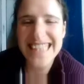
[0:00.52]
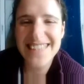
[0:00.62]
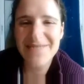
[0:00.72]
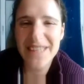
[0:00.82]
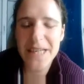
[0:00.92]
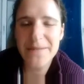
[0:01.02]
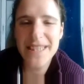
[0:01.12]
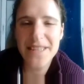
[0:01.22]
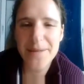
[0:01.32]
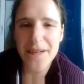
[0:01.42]
My name is
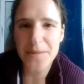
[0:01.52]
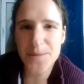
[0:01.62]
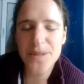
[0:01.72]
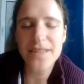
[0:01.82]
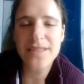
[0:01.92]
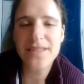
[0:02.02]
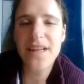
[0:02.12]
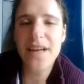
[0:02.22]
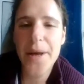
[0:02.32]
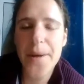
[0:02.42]
Tamar Almog.
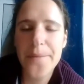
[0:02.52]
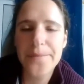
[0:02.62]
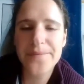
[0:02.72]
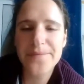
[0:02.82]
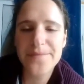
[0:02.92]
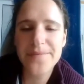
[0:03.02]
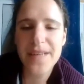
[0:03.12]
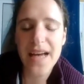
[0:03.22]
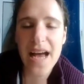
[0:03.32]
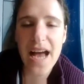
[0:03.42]

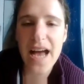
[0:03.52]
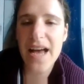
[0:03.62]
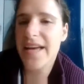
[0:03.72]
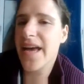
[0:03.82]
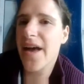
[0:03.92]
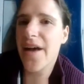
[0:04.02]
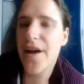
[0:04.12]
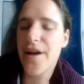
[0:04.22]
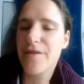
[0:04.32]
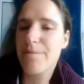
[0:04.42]
I
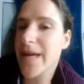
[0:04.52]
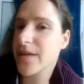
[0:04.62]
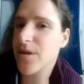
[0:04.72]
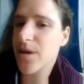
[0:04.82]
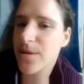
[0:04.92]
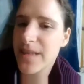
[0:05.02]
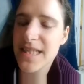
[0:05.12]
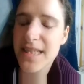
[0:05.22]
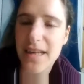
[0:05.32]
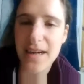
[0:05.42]
have a background
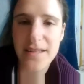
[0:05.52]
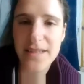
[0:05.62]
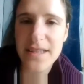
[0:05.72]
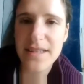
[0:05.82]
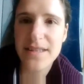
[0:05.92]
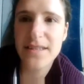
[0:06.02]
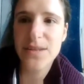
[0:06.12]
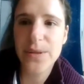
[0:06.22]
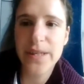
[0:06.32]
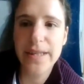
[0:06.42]
as an artist
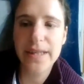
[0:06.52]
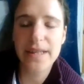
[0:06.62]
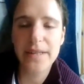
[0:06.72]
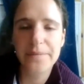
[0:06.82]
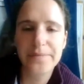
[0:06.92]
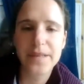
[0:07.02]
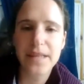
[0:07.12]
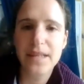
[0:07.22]
doing